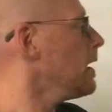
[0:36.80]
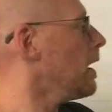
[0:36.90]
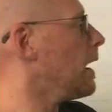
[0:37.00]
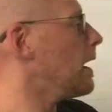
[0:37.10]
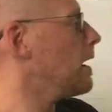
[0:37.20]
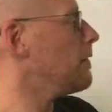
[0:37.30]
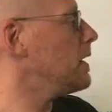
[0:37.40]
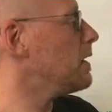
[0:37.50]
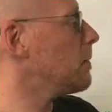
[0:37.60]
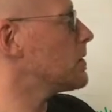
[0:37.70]
And
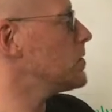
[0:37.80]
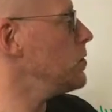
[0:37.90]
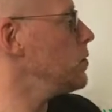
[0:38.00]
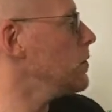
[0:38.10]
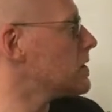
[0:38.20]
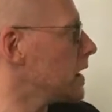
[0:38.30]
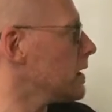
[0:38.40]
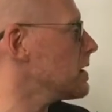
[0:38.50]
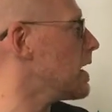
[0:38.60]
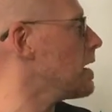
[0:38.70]
then number two, the
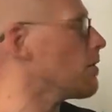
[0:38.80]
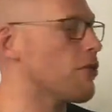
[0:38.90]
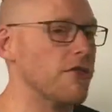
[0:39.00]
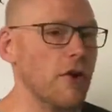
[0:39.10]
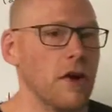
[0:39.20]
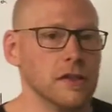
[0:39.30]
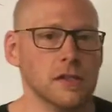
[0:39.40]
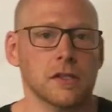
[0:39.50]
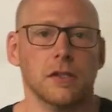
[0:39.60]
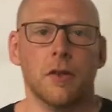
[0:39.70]
second day,
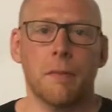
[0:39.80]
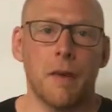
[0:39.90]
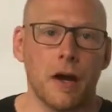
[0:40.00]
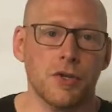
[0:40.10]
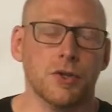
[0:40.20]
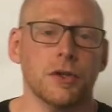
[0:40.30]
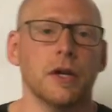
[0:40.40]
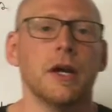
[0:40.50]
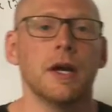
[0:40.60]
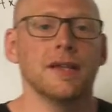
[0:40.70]
thoughts, your
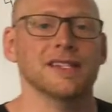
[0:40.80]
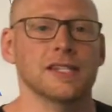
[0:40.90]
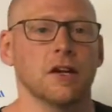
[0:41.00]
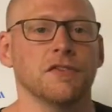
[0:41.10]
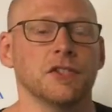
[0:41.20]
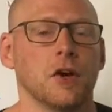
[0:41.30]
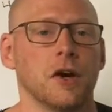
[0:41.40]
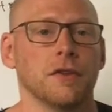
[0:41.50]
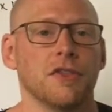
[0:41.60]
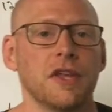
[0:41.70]
mantra, the
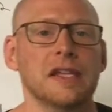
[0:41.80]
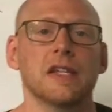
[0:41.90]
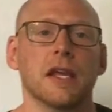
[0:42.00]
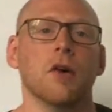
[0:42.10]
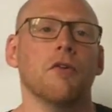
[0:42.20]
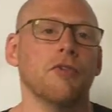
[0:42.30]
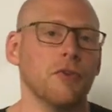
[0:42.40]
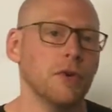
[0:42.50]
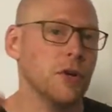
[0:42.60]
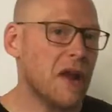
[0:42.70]
self-talk, the things that go
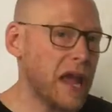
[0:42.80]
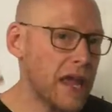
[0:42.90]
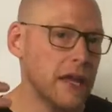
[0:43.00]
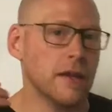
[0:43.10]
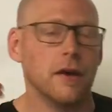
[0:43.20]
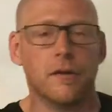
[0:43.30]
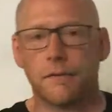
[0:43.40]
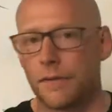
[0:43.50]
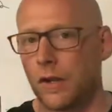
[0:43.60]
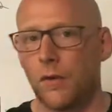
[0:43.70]
through your head,
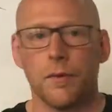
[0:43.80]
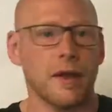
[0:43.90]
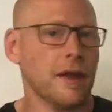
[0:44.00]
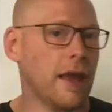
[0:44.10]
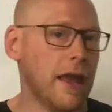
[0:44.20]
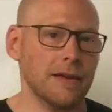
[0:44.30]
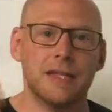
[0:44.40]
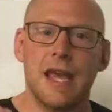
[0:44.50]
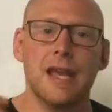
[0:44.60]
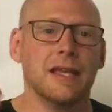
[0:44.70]

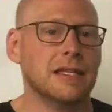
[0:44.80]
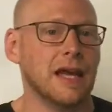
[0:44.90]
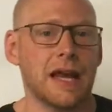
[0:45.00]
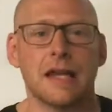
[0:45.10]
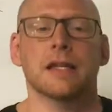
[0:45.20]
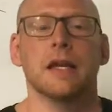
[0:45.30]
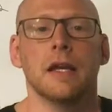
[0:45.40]
day and night,